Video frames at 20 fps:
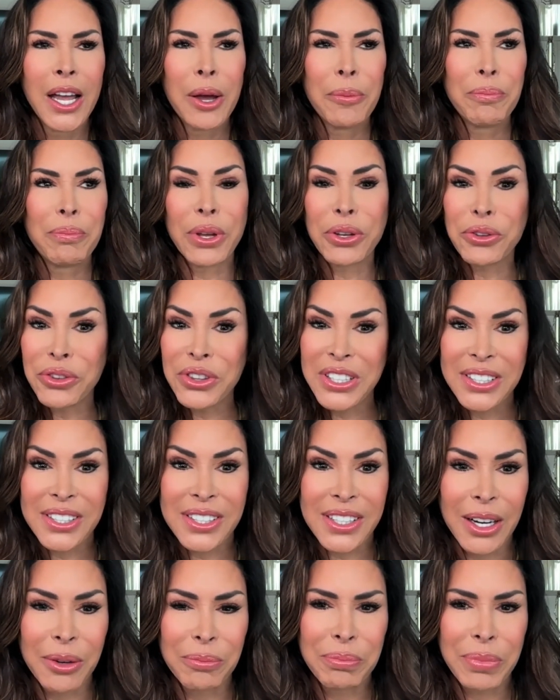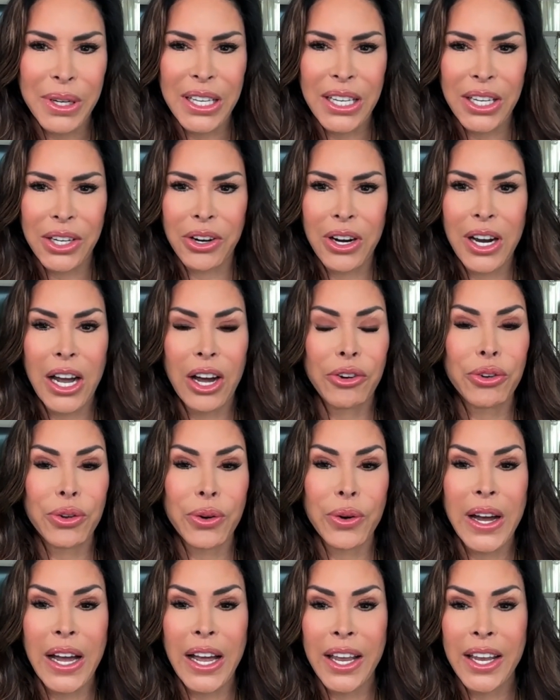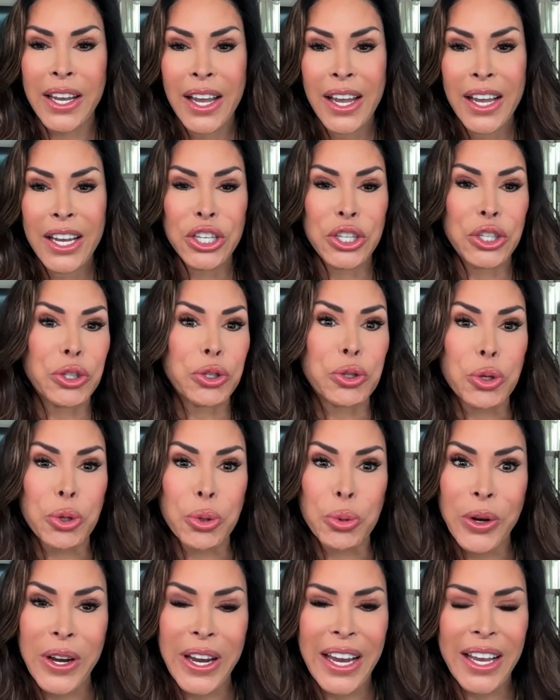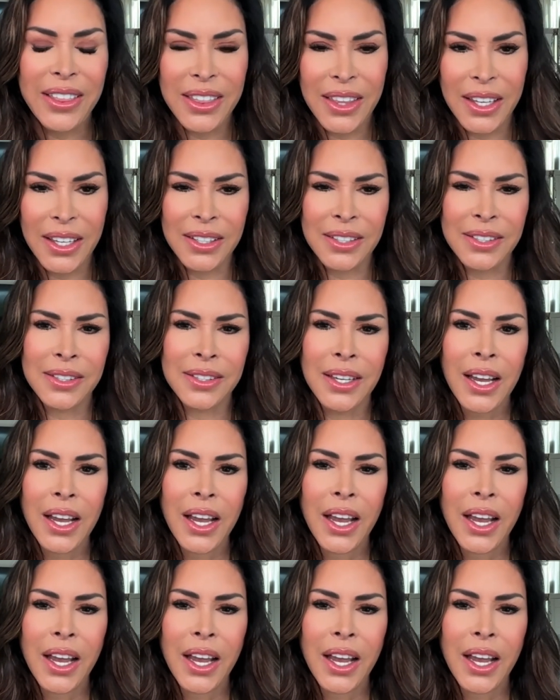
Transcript: build this company, or how do I, create this?